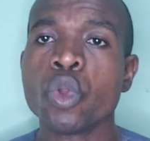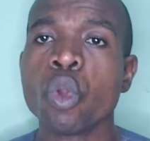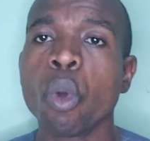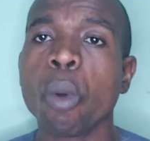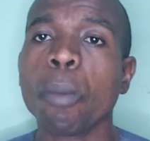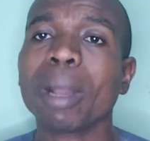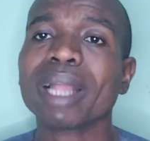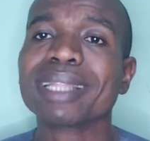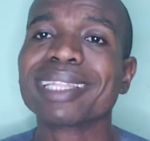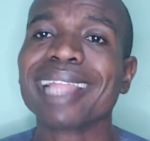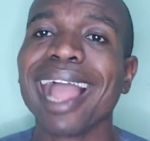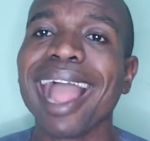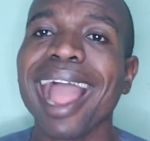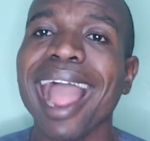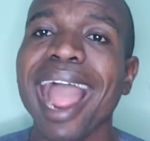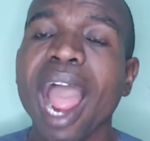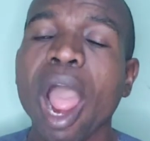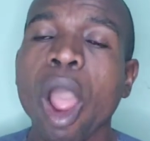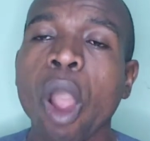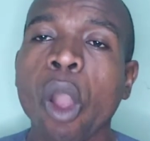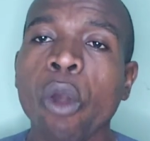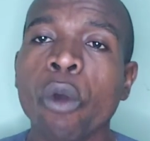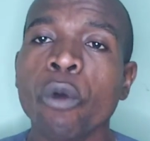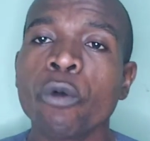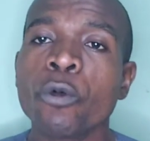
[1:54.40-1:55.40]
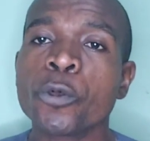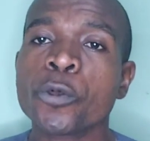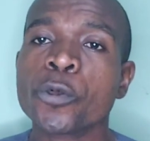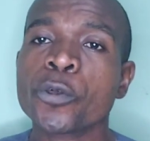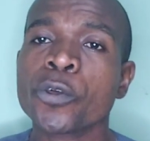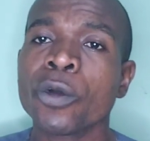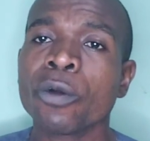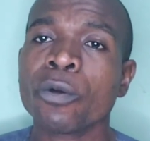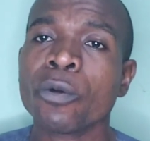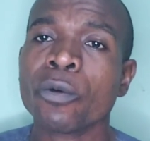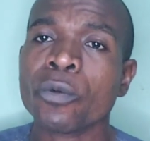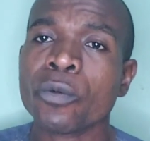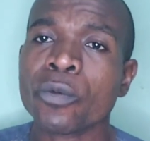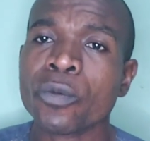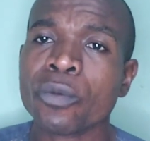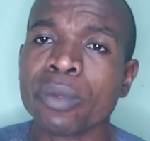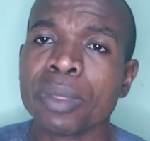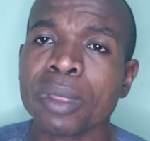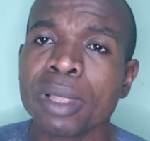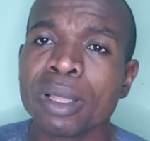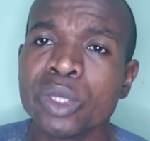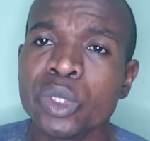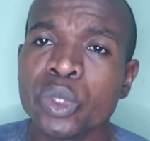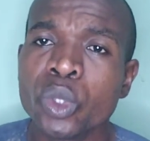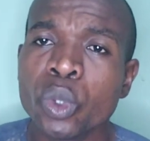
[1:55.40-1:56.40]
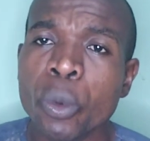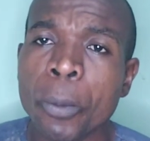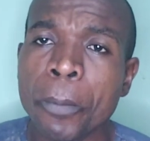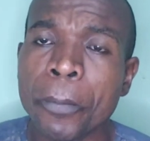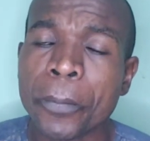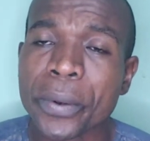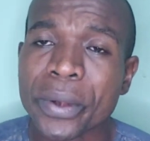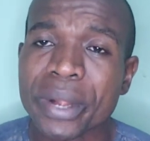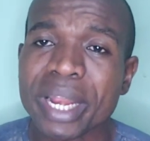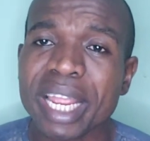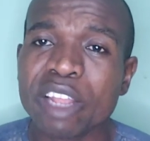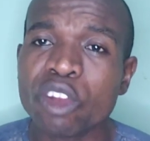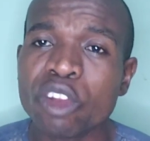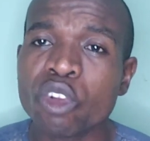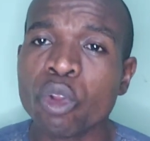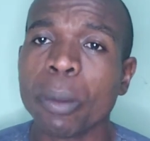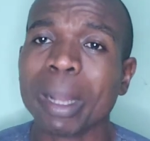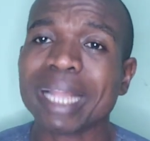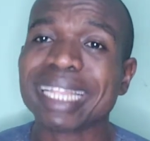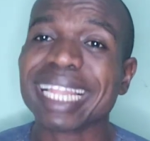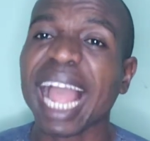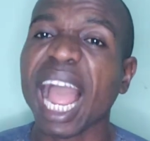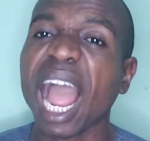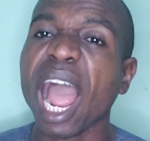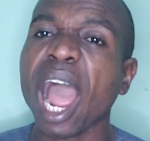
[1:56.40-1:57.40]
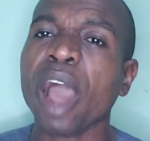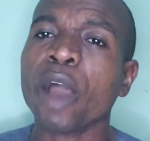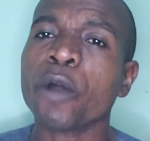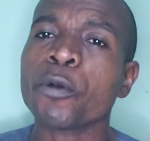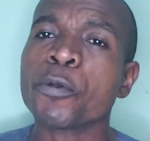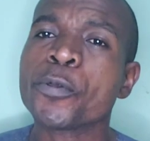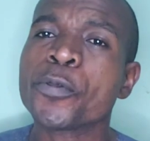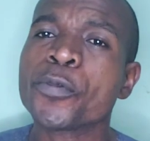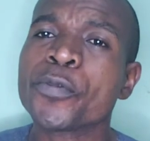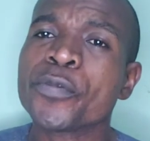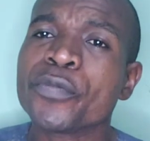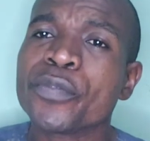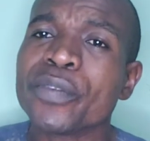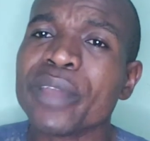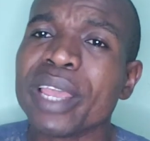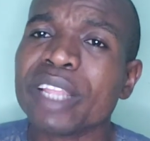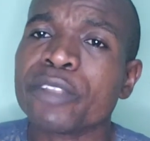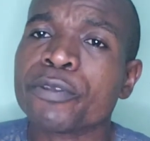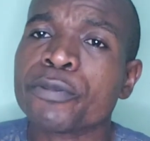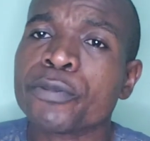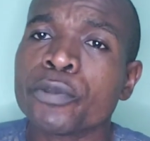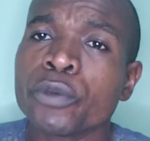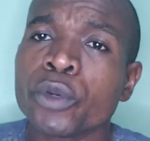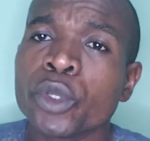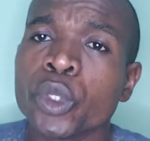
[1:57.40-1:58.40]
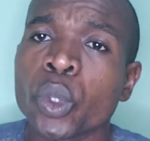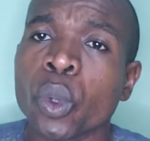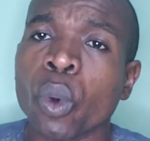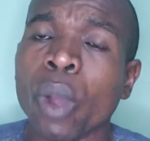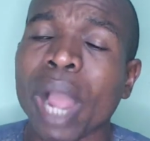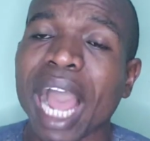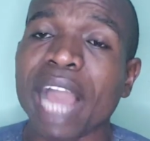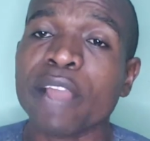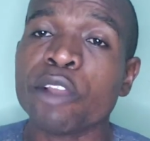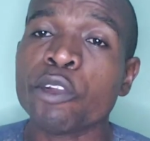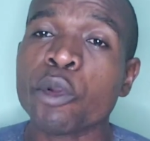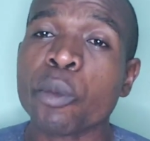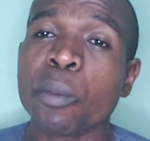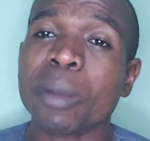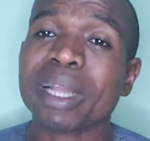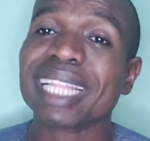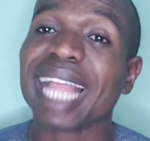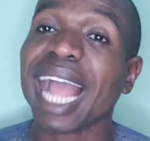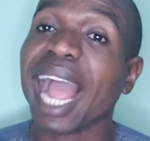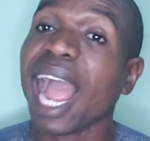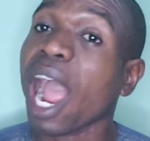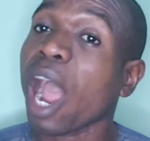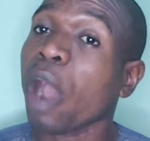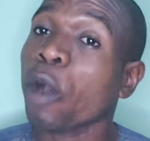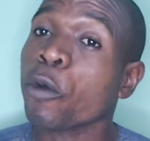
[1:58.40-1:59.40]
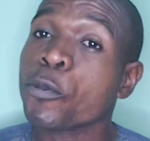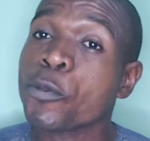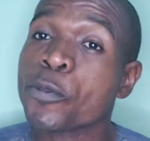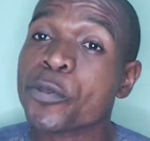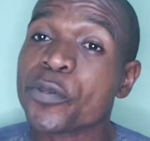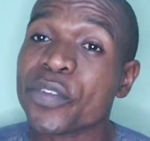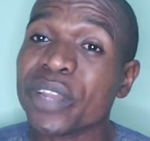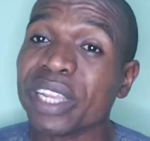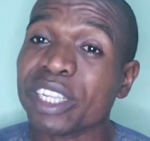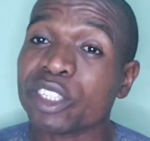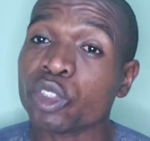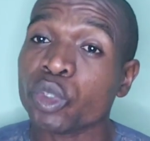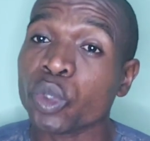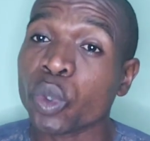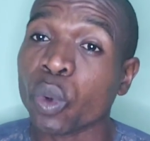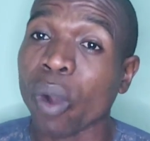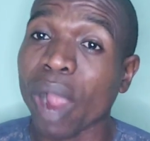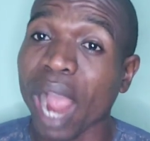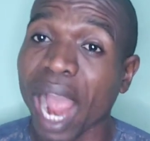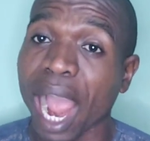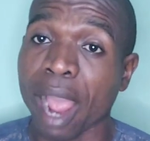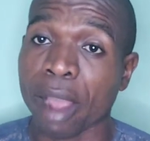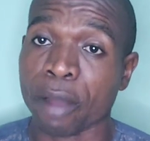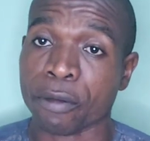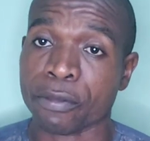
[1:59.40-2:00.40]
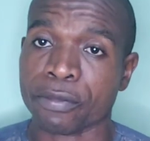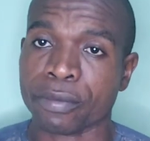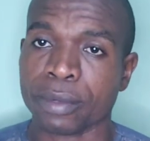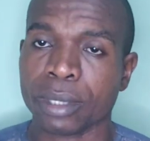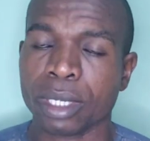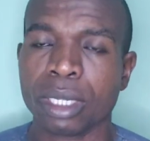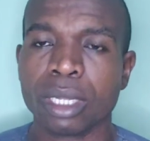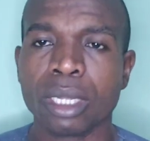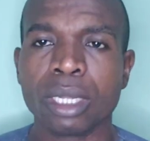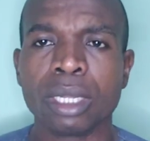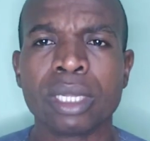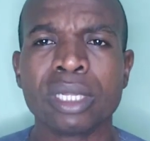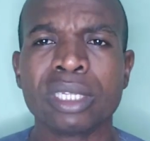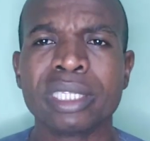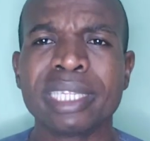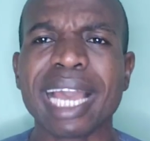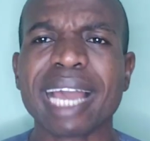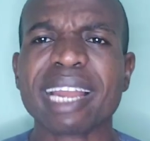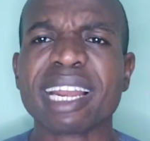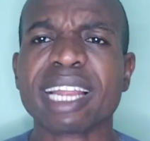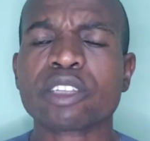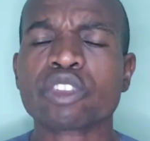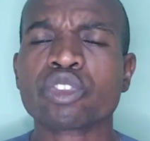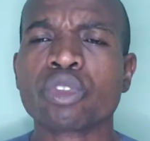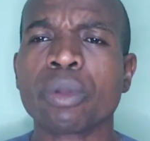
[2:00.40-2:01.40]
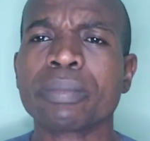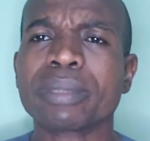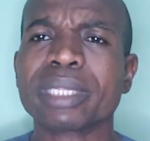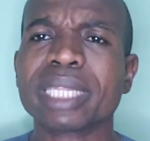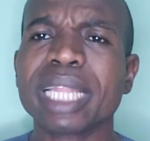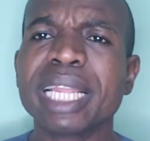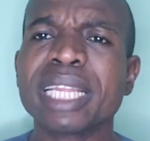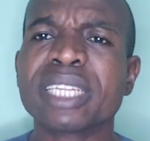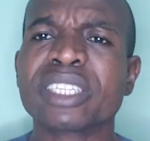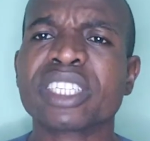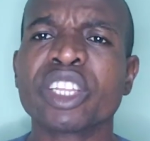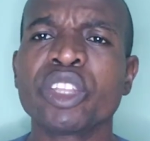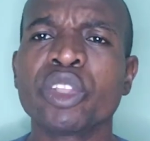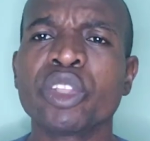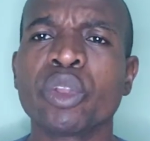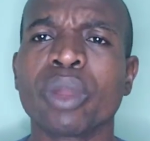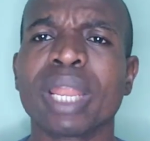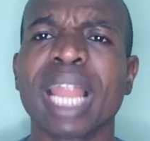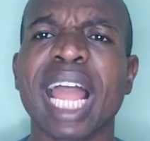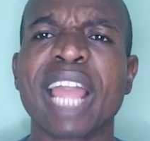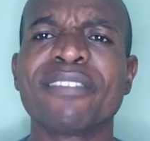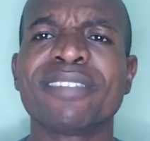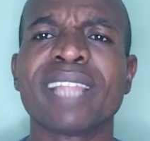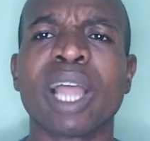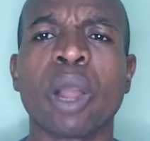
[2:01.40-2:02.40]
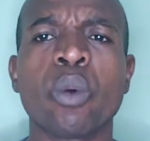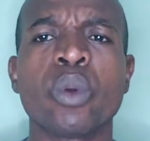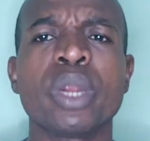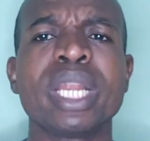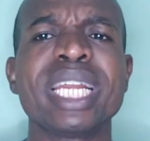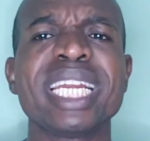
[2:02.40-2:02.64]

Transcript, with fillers: No matter how you pray, no matter how faithful you are, no matter how faith you have, there are some things in your life that